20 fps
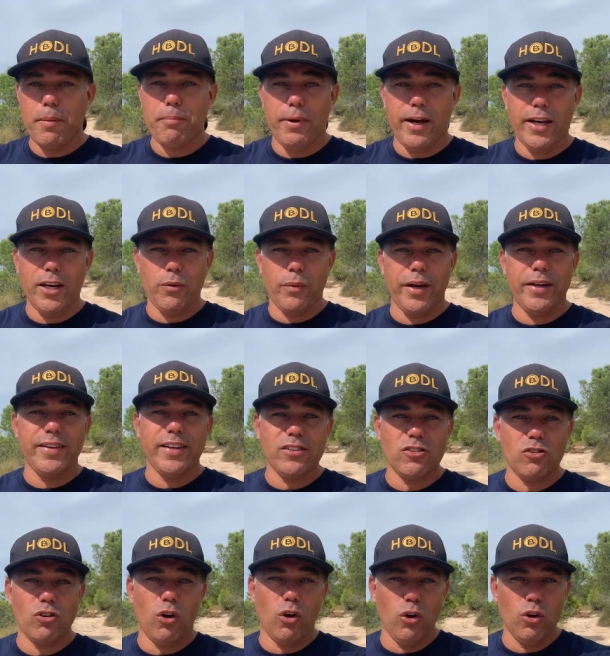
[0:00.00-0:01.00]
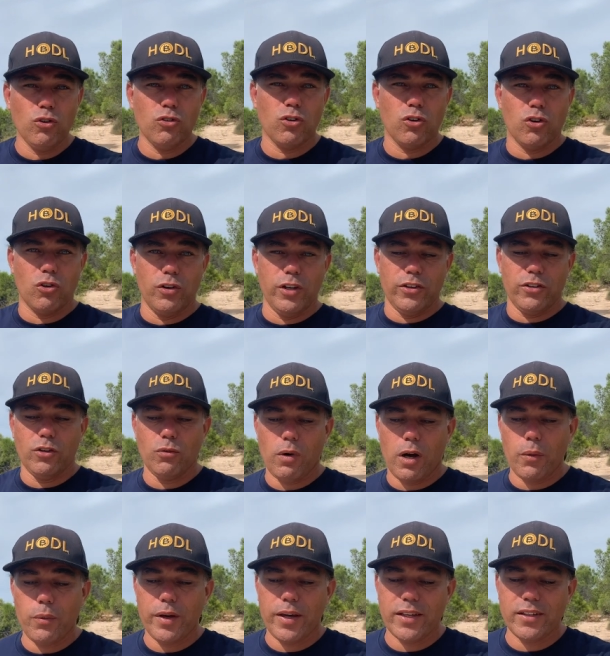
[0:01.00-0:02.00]
By the way, this is also the reason
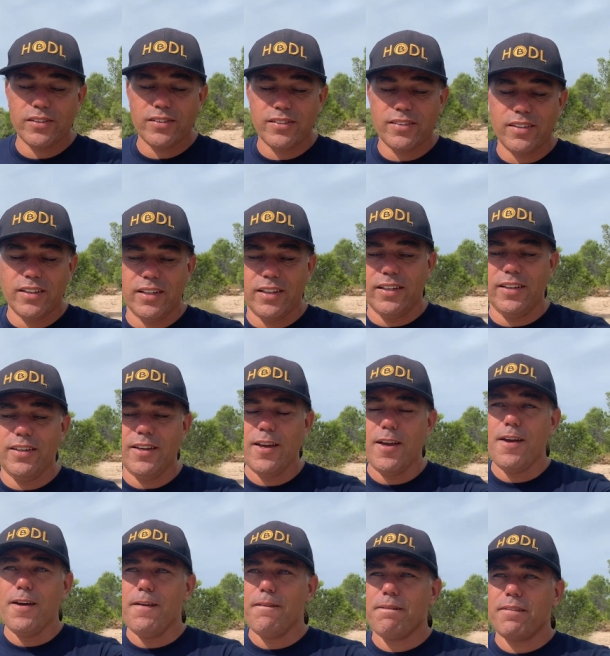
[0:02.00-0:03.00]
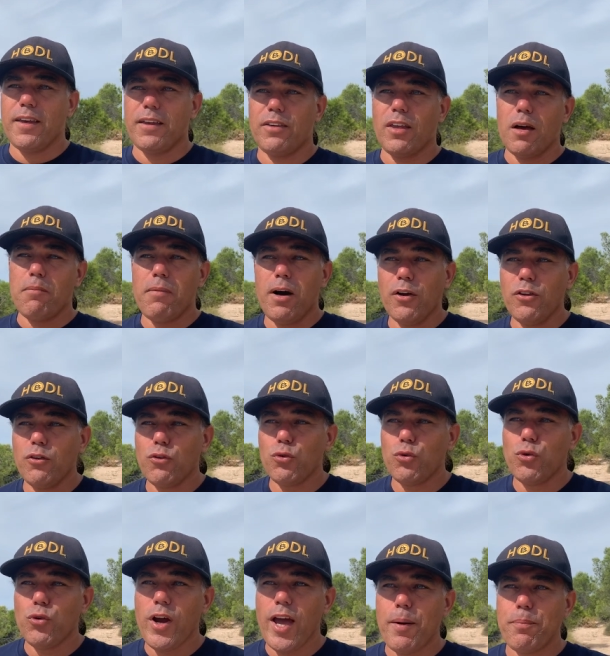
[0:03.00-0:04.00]
why we can see that the amount of
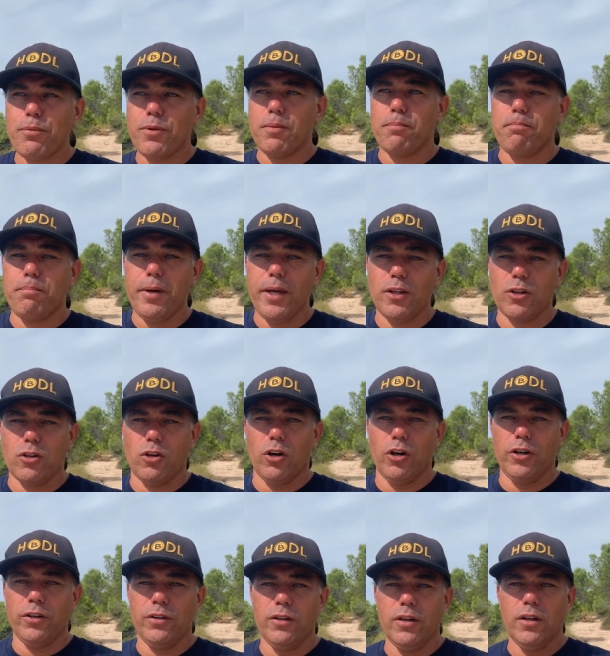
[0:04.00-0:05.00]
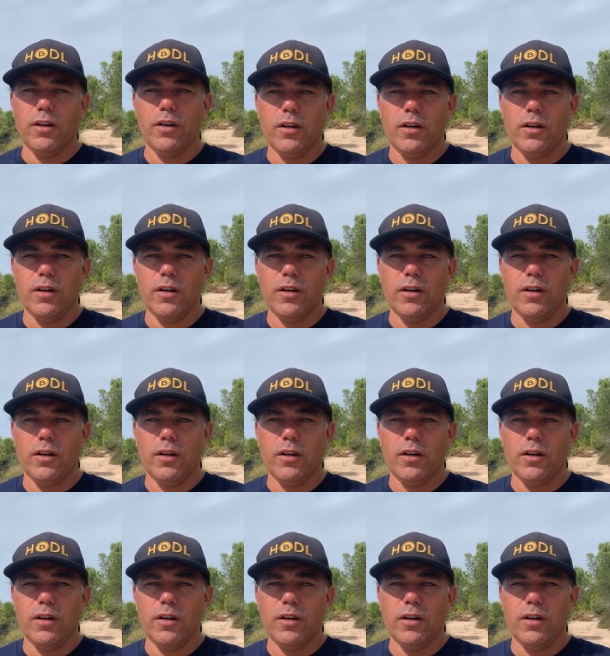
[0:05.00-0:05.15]
wrapped Bitcoin,